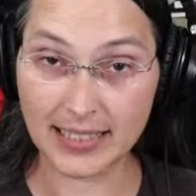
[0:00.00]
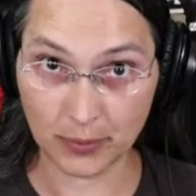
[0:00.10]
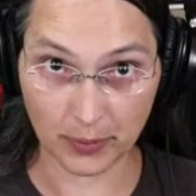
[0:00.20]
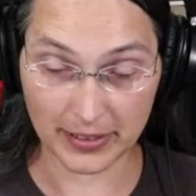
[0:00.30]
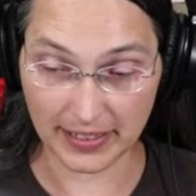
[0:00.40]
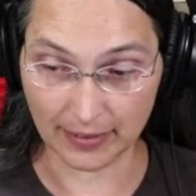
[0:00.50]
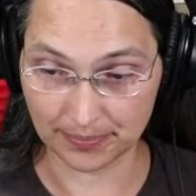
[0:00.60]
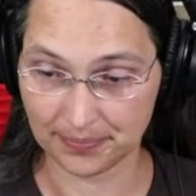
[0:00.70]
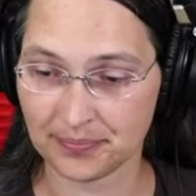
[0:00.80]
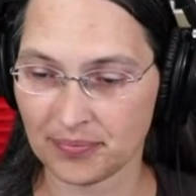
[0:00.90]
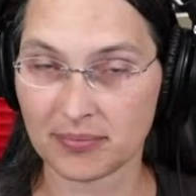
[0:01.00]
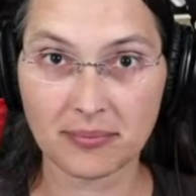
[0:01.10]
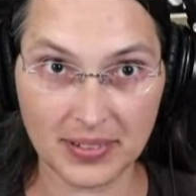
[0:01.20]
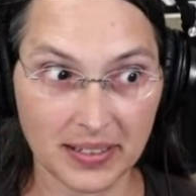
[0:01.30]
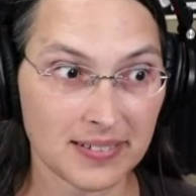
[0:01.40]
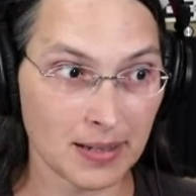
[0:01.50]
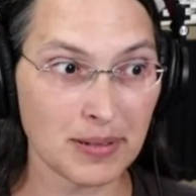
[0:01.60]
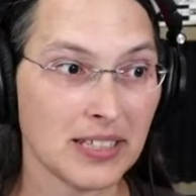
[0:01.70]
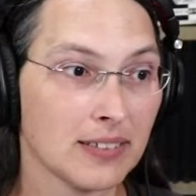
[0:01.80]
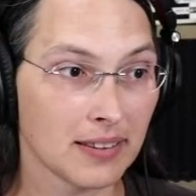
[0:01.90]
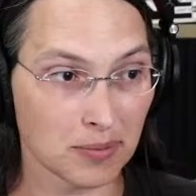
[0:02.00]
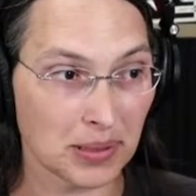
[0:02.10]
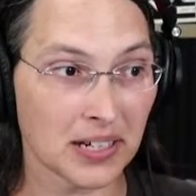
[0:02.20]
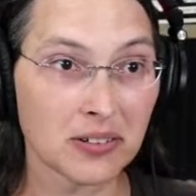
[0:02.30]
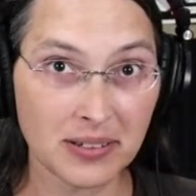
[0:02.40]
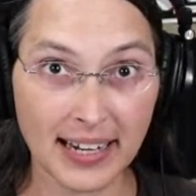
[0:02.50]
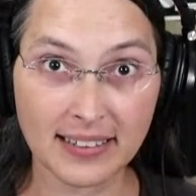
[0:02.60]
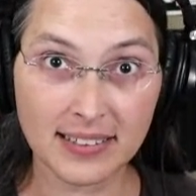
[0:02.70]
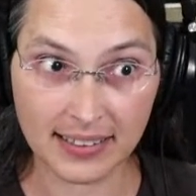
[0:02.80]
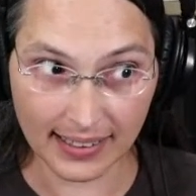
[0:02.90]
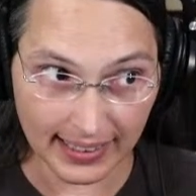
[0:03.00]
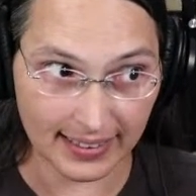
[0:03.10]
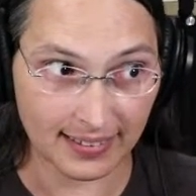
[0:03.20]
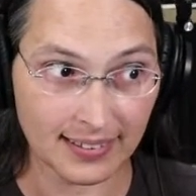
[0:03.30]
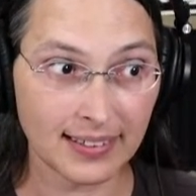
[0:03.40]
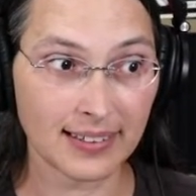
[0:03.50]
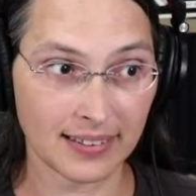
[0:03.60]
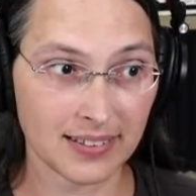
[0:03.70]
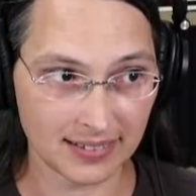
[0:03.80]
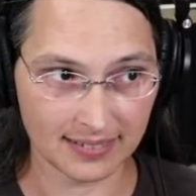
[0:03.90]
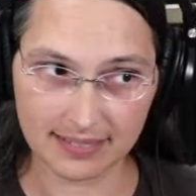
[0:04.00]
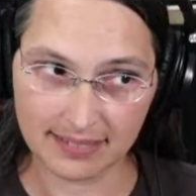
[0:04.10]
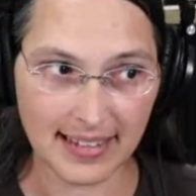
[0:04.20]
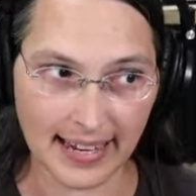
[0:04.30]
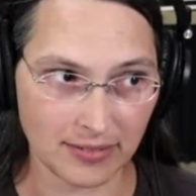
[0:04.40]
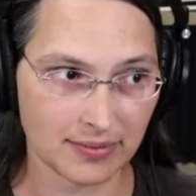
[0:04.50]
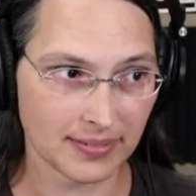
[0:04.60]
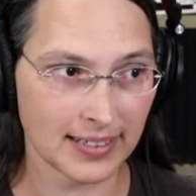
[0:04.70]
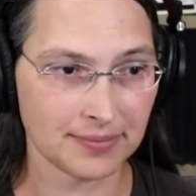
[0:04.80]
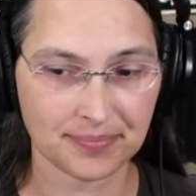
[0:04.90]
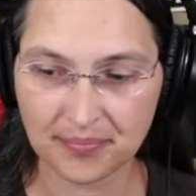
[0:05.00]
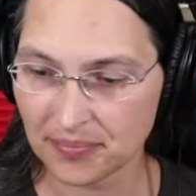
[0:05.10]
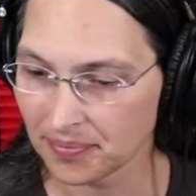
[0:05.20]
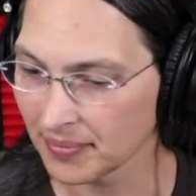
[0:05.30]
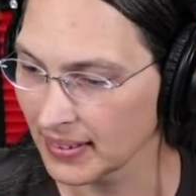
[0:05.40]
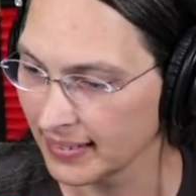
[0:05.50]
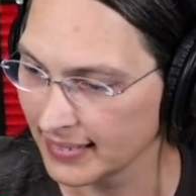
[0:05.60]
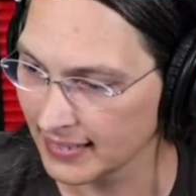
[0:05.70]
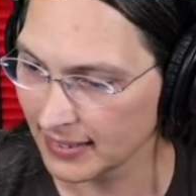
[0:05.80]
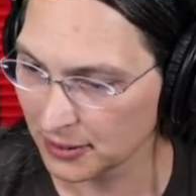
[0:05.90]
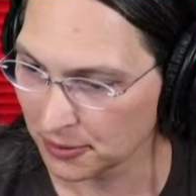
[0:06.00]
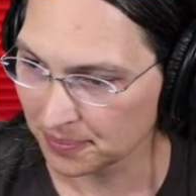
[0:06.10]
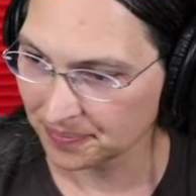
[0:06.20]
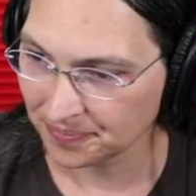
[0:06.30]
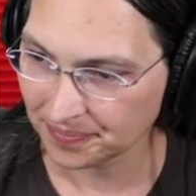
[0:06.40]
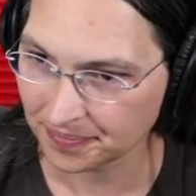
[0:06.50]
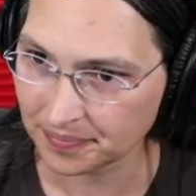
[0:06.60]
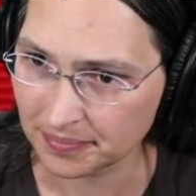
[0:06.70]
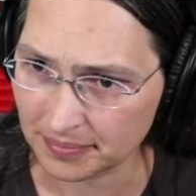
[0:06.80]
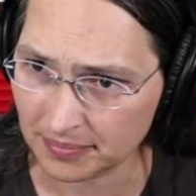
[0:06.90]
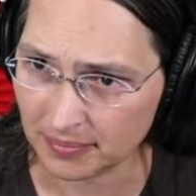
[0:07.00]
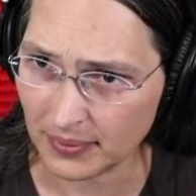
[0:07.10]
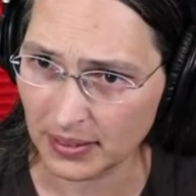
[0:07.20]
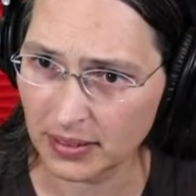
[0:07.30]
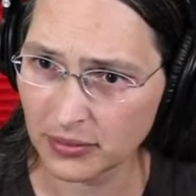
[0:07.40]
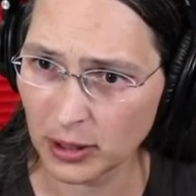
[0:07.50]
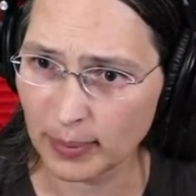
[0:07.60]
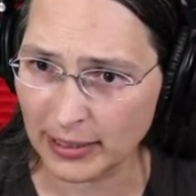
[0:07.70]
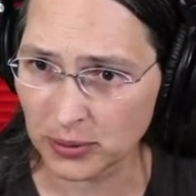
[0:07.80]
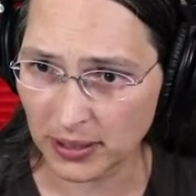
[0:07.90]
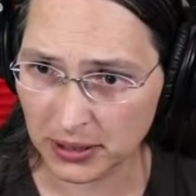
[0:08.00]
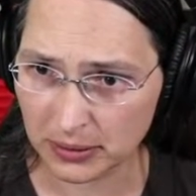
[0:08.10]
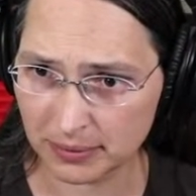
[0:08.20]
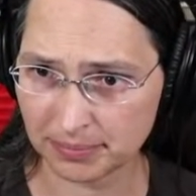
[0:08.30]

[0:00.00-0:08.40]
we reset. Because that means that the player who got collided is dead, right? So if we go back to our code,